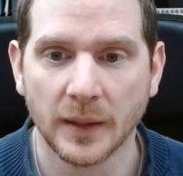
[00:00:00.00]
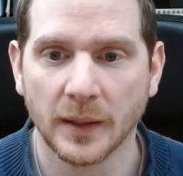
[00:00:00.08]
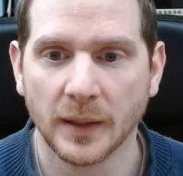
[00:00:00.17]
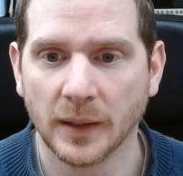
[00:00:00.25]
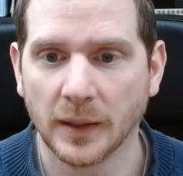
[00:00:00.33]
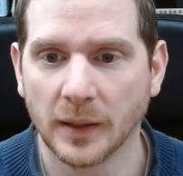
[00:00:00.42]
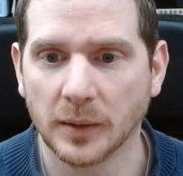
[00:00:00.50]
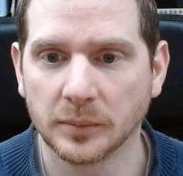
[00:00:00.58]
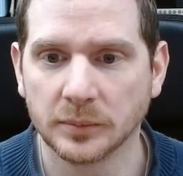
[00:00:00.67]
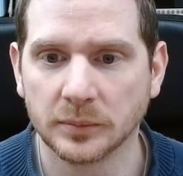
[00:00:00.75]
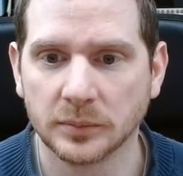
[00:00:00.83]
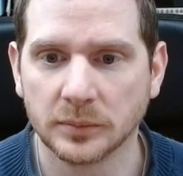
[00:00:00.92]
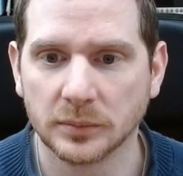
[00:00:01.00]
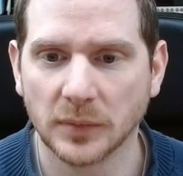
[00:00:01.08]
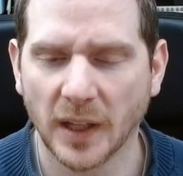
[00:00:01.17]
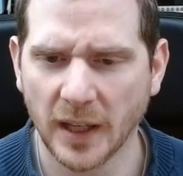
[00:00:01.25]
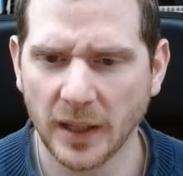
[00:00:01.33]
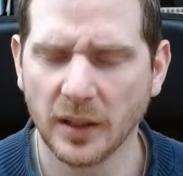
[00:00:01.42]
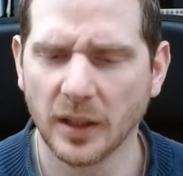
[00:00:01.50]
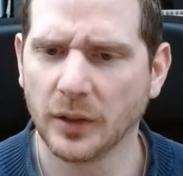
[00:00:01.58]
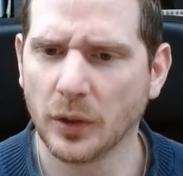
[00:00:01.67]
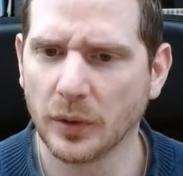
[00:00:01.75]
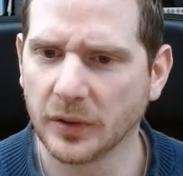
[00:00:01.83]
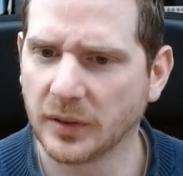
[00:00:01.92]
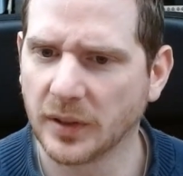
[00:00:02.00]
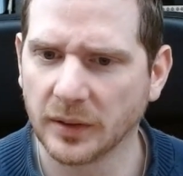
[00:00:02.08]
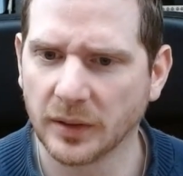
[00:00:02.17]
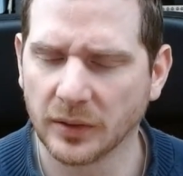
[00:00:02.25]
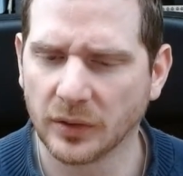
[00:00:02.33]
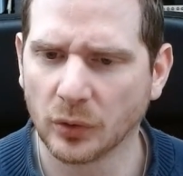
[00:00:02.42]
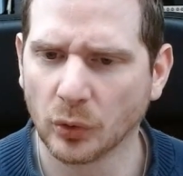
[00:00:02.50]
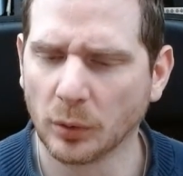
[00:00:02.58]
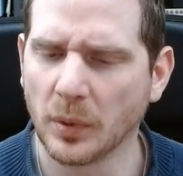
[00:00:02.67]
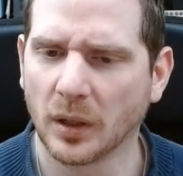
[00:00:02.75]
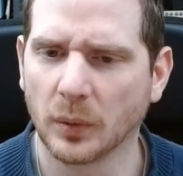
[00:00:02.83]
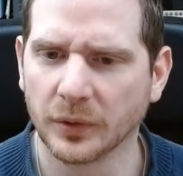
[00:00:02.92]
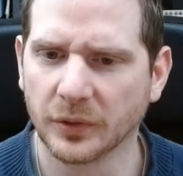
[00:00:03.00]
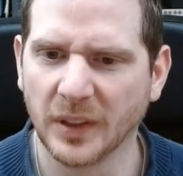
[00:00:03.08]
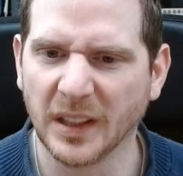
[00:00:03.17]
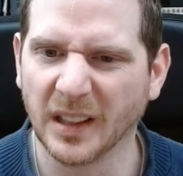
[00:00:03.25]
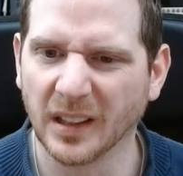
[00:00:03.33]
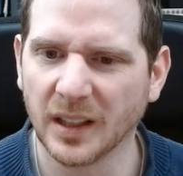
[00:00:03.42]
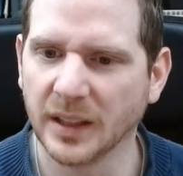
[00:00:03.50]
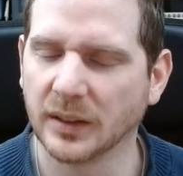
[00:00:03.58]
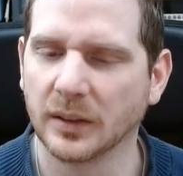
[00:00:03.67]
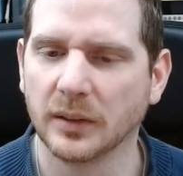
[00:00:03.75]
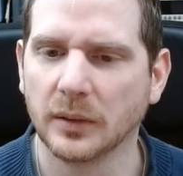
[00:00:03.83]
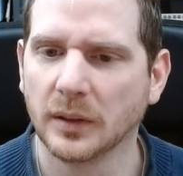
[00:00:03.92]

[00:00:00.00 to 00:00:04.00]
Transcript: And I noticed that the Tormach was really light.